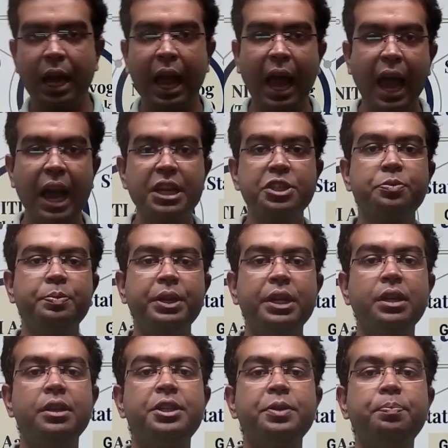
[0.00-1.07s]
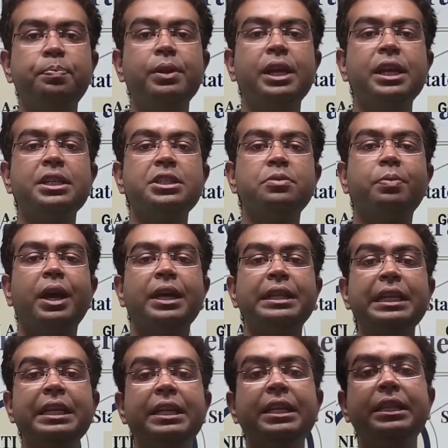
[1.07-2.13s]
has been replaced by
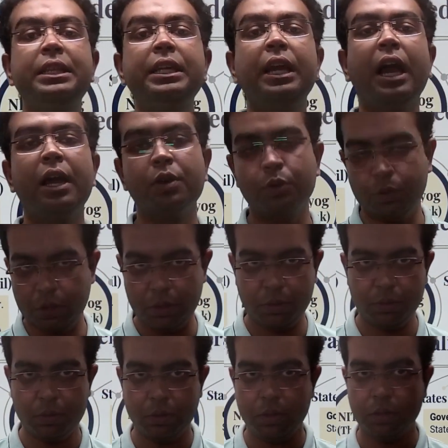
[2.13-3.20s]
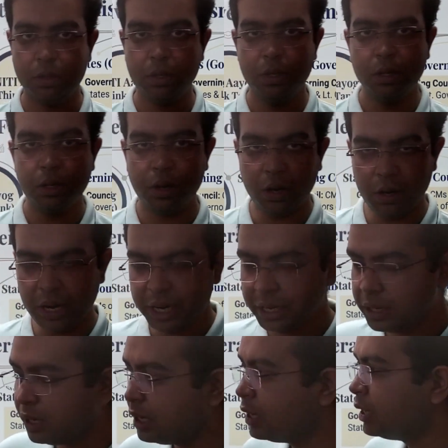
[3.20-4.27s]
the NITI Aayog. All right.
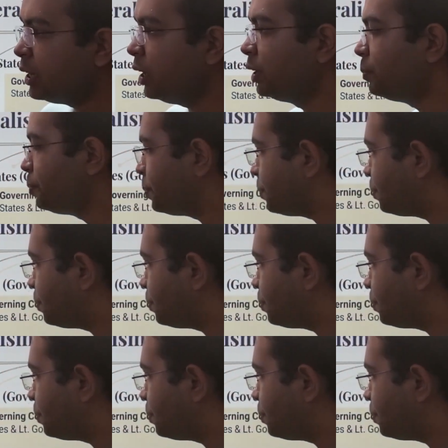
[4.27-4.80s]
Now the